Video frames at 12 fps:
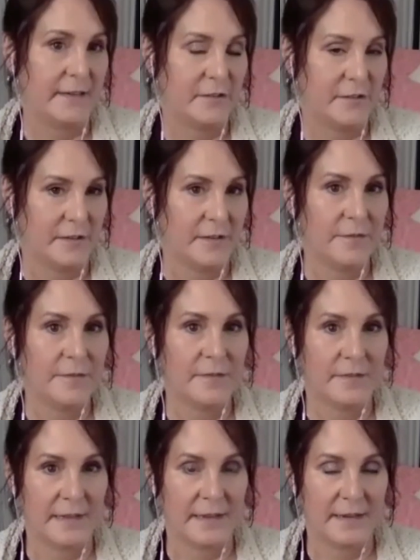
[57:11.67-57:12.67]
shift
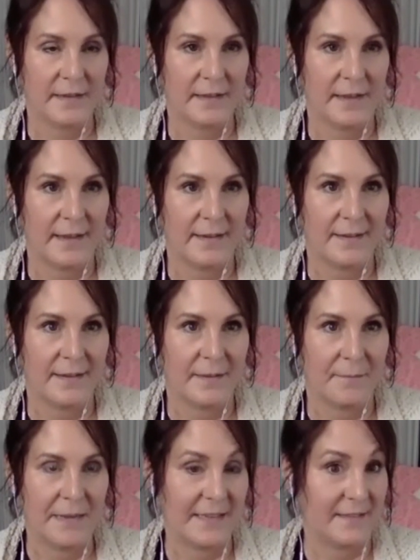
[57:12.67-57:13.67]
that
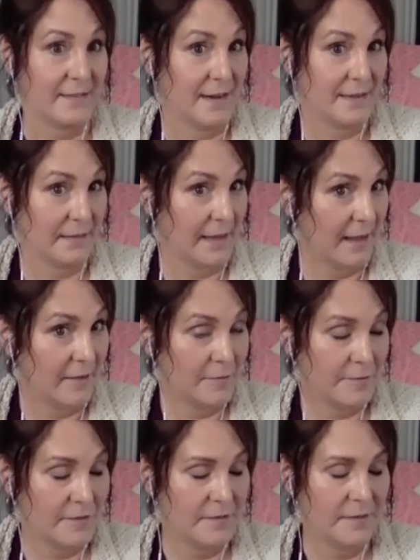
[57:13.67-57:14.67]
has not left.